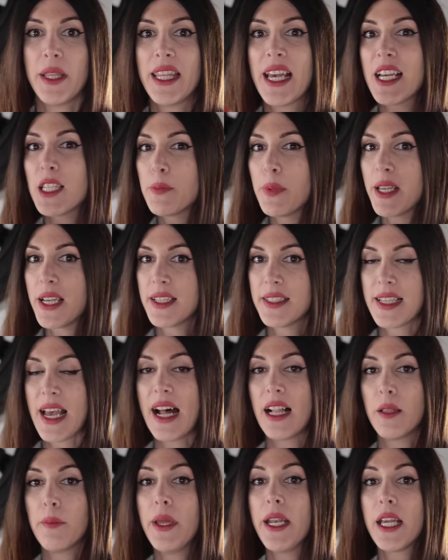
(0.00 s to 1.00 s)
And that is because
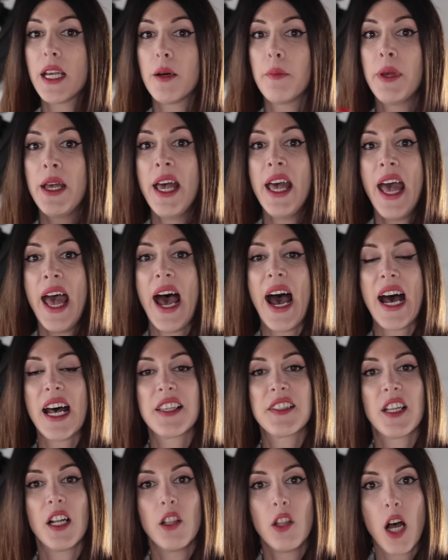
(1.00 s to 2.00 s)
aluminum
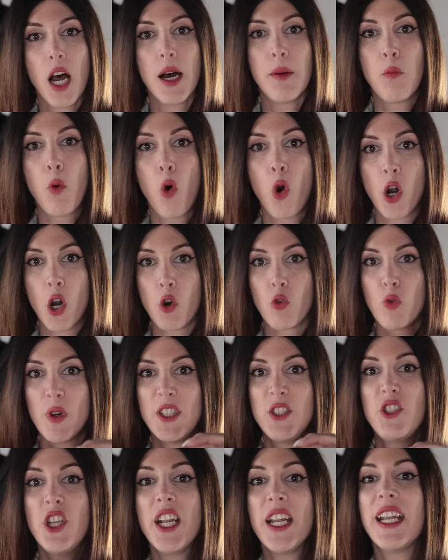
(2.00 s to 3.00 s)
has a lot more
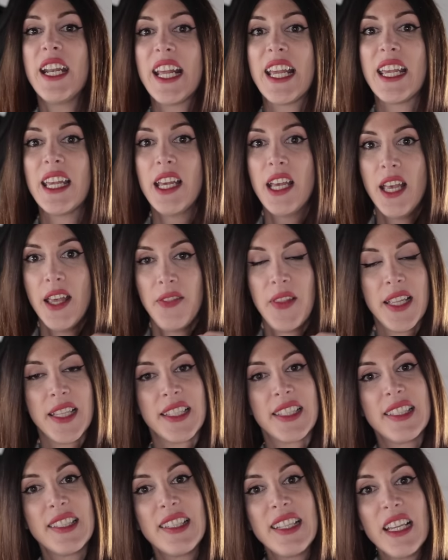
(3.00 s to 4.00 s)
rigidity
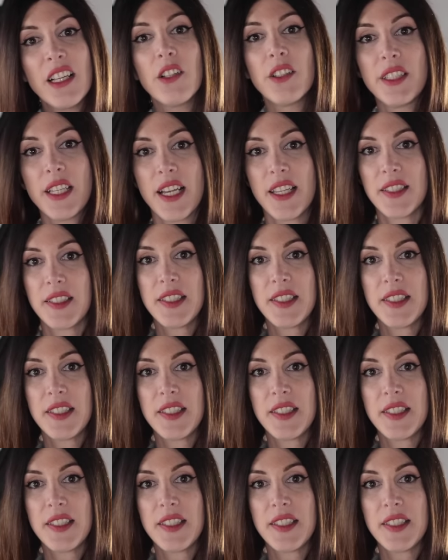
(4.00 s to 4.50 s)
than steel does.